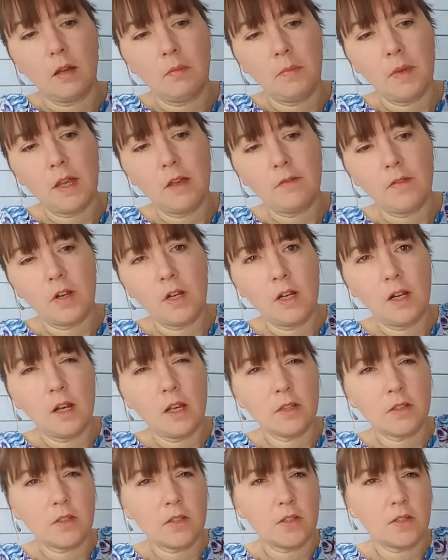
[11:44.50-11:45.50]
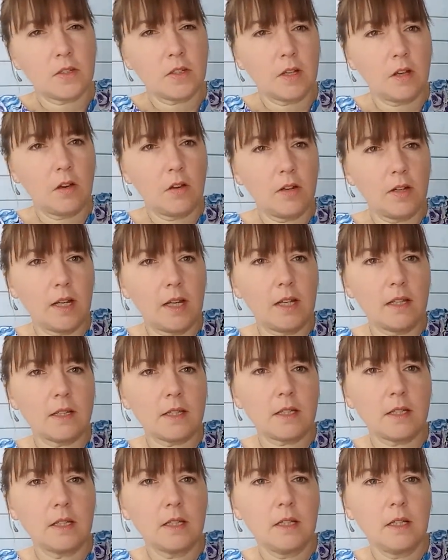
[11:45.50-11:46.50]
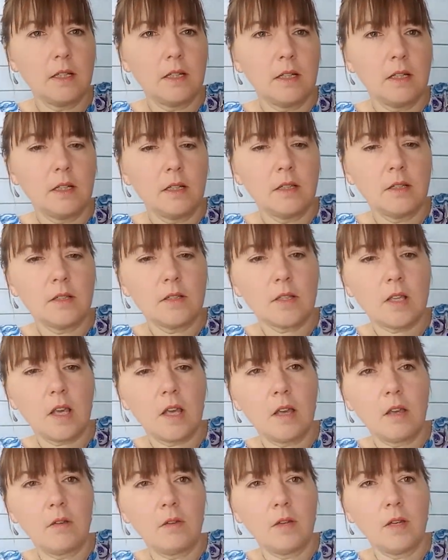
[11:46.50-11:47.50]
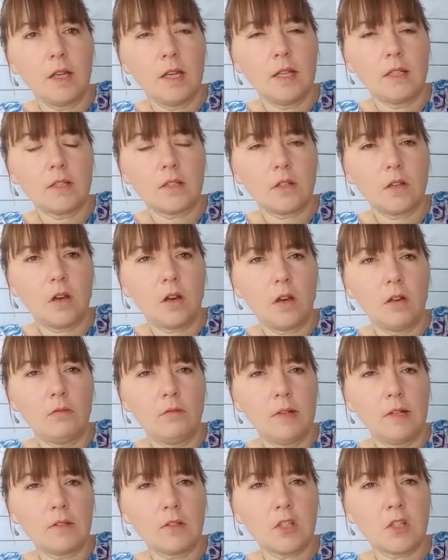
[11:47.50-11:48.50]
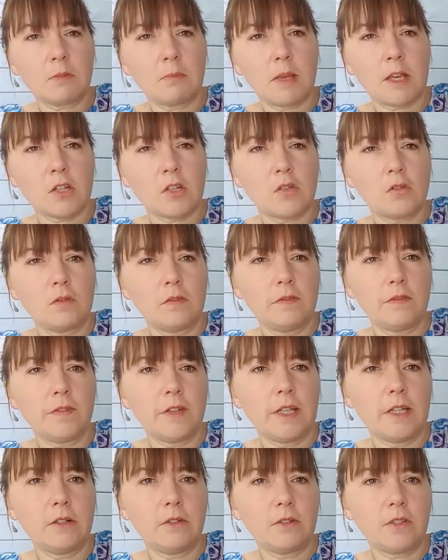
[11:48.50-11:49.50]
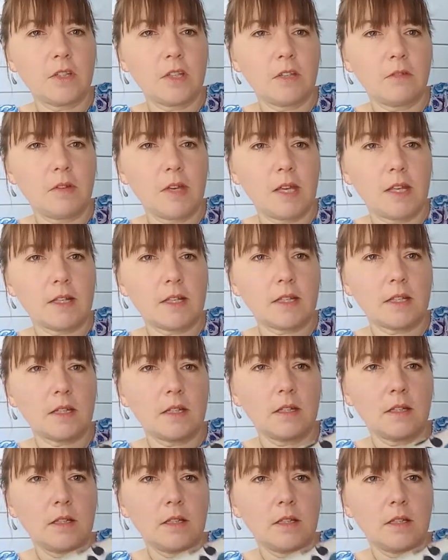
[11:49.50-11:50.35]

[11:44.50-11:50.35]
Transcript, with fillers: a bit of a luster on it, so it's got a real special feel to it.